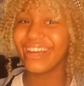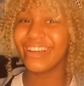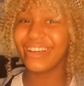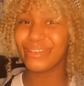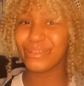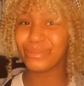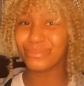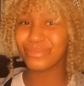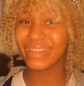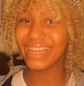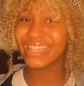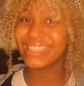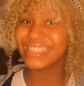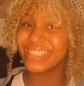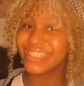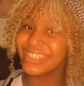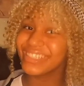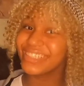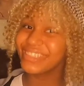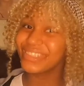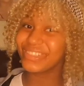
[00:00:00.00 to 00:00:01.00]
um, make
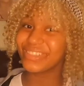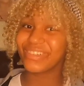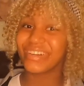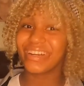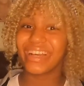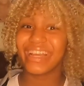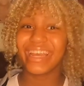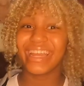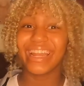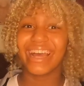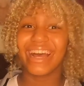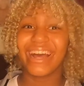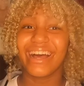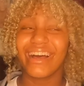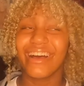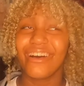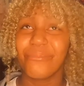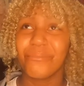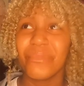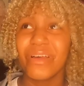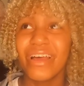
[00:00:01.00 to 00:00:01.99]
sure you join.
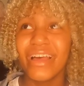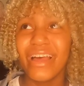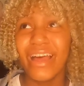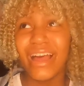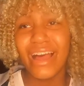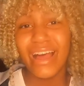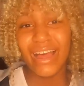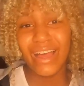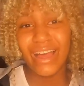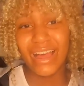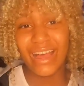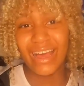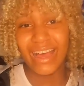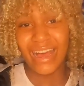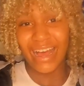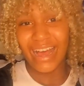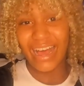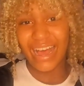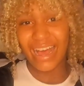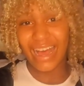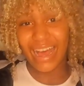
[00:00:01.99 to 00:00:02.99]
Um,
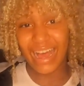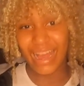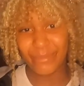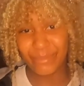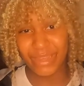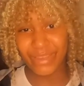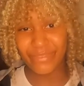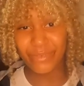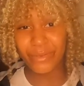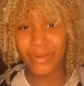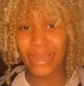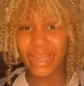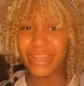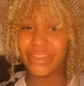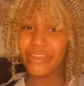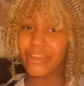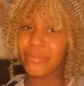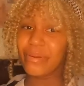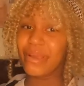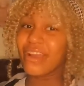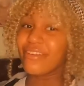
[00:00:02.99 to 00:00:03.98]
I'm giving away
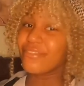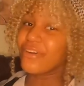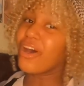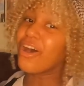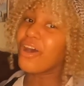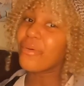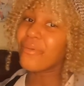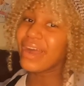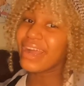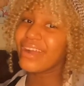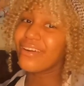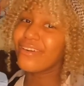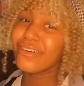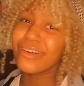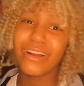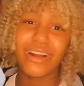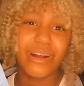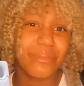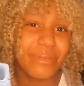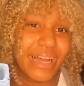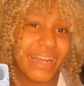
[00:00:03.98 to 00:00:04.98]
either a pair of all white
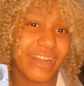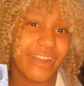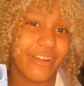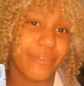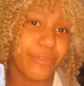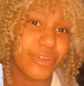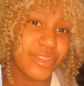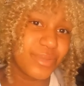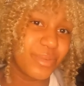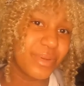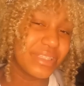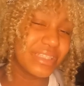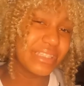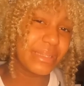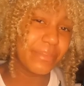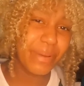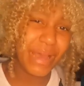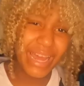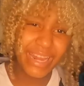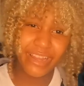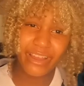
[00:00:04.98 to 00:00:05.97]
or all black Air Force Ones,
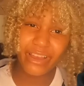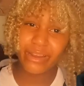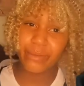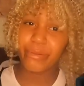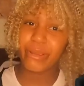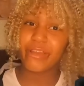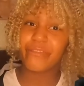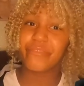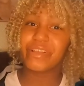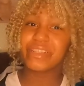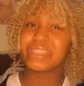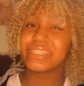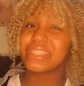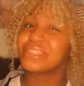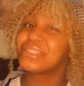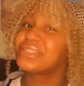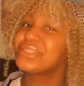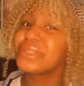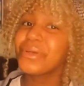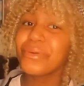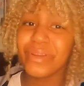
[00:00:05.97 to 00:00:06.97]
depending on your preference,
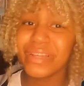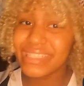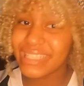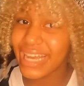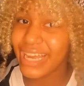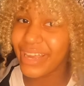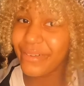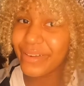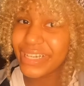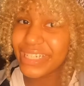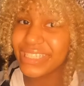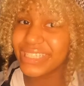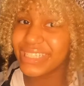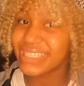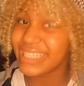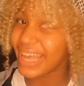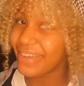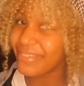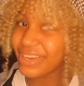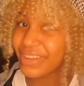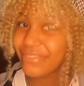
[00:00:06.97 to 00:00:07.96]
as soon as I reach
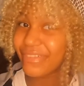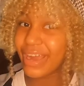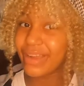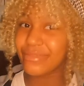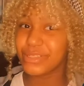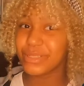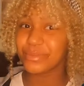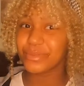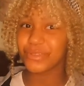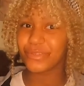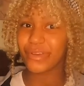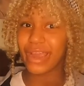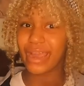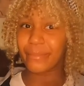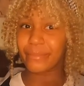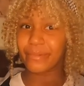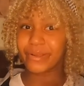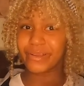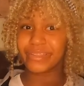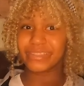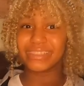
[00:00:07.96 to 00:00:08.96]
75
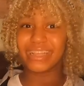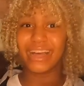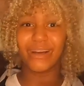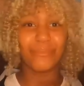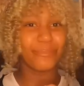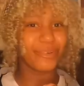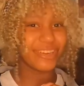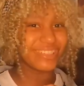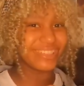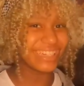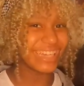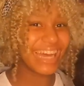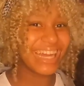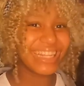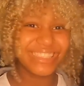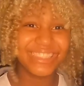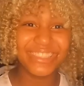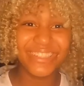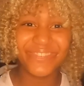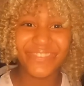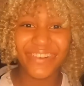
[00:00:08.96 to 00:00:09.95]
subscribers. Um, we're
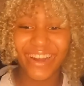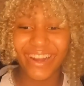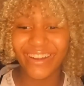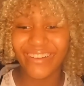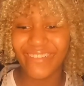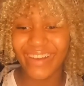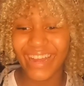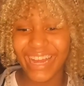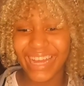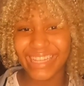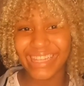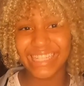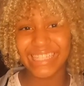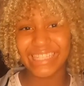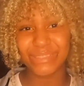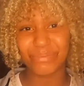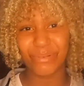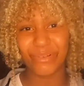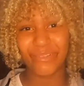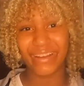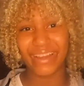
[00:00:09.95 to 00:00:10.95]
not too far away at
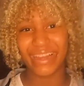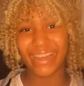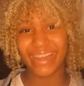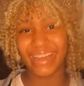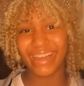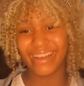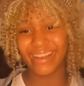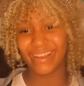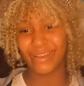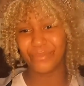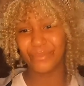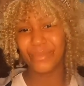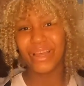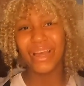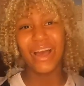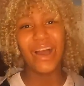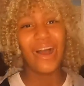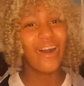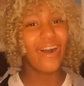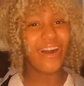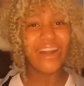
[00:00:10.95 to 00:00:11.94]
this point. Um,
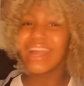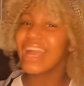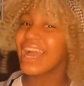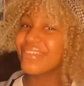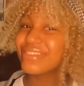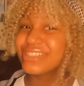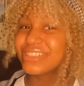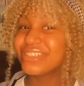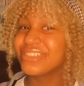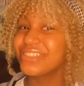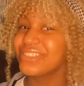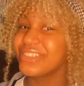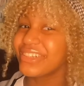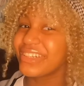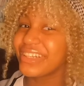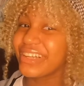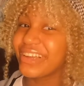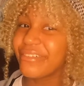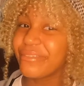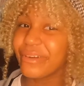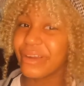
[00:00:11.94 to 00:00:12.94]
all you have to do
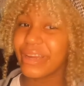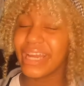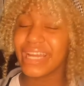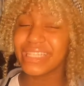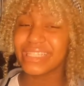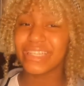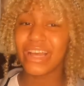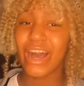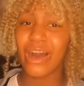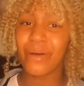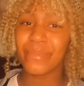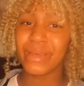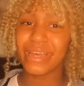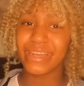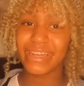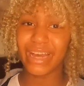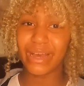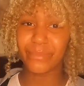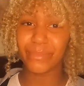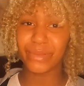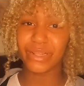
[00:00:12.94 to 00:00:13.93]
during the giveaway is
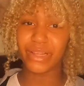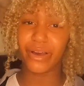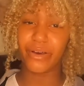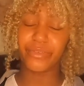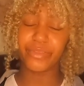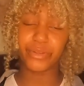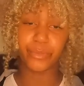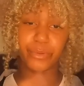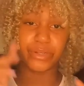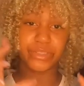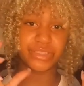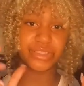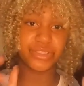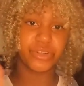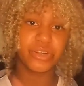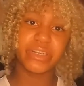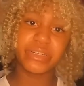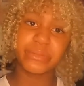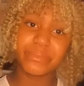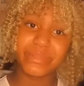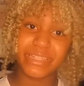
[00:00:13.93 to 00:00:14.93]
comment down below the words
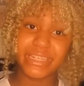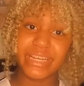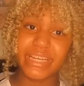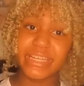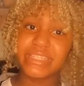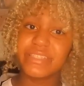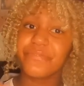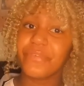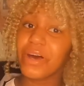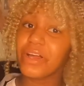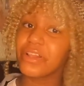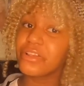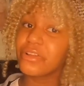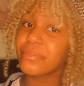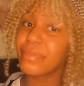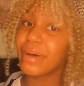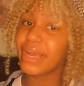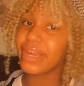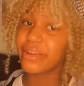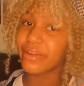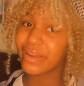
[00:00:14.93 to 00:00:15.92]
Jordan Bliss,
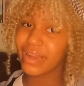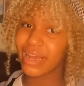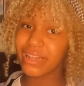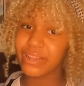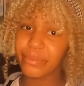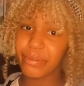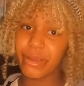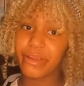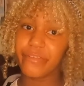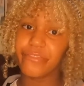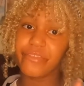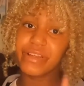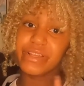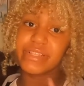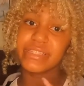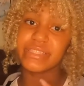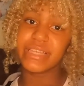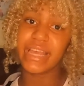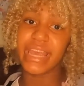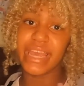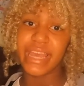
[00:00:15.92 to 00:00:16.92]
followed by your color
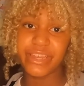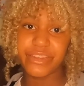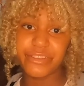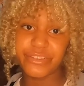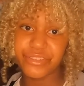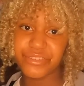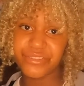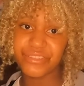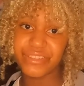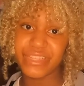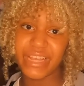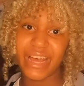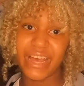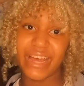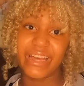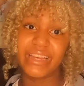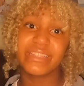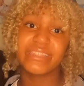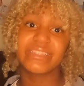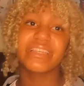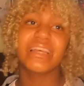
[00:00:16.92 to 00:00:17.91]
preference and your shoe
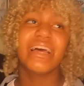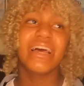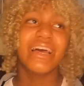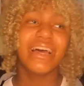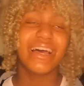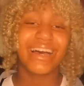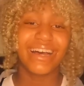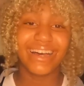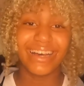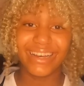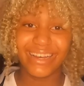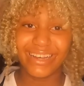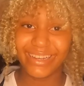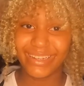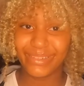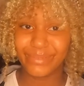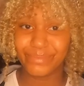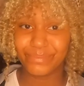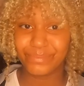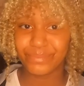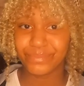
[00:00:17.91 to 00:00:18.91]
size.
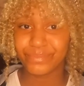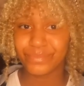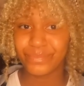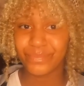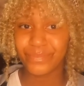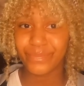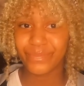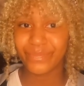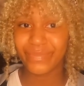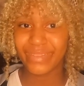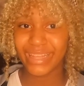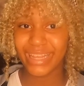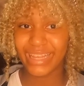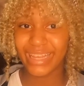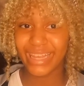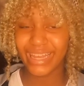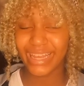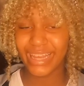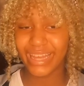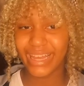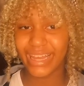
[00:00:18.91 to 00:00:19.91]
Um,
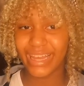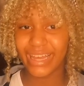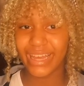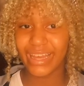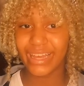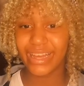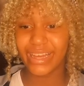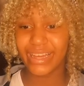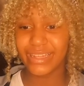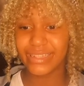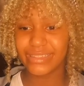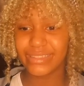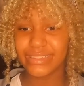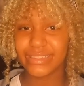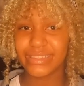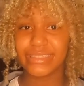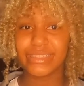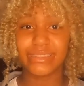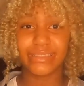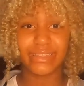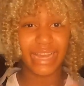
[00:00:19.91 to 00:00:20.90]
and
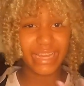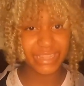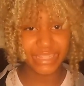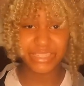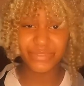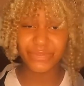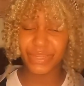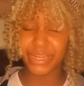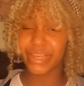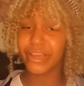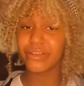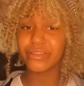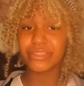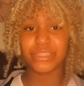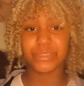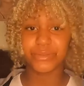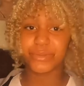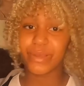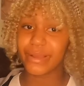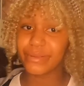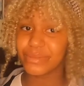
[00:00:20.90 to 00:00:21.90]
like this video and
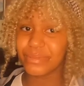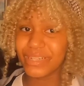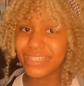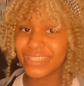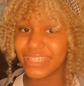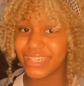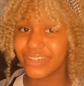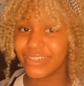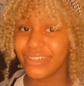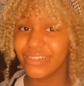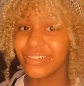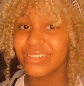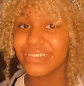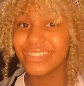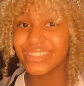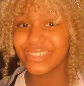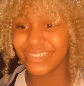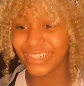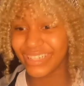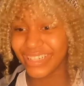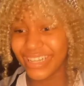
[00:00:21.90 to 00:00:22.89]
subscribe to my channel
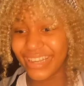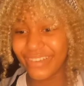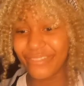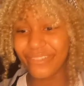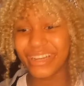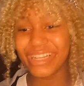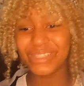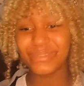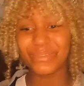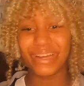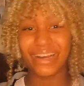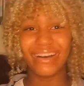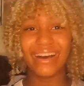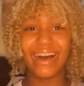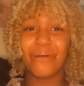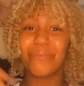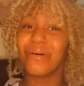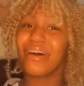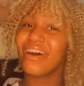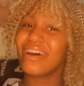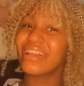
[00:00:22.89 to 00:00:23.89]
to join the giveaway as well.
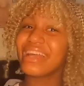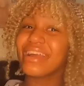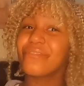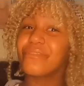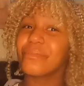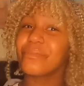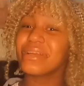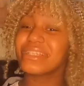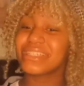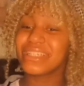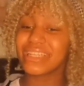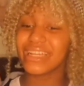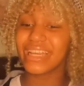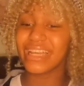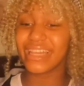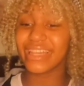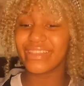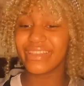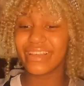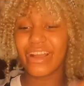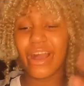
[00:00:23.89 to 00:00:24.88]
I'll put all the information
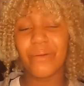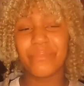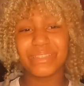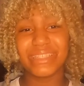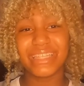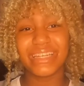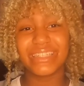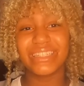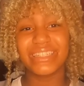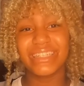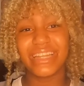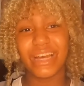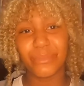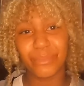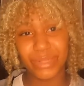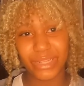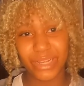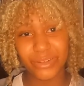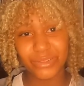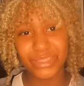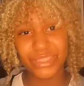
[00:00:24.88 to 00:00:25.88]
in the comment section
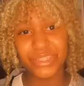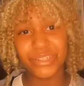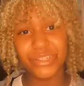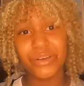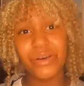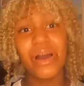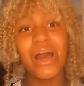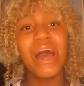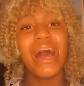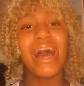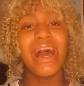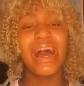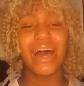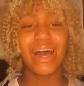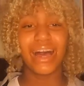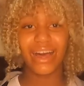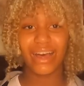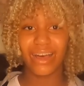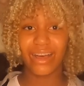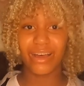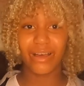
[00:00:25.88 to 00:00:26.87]
down below too.
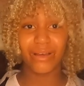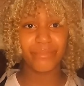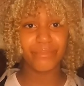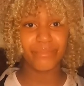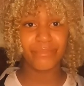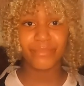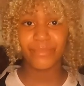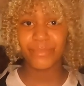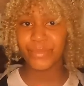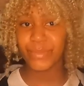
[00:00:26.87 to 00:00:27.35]
Um,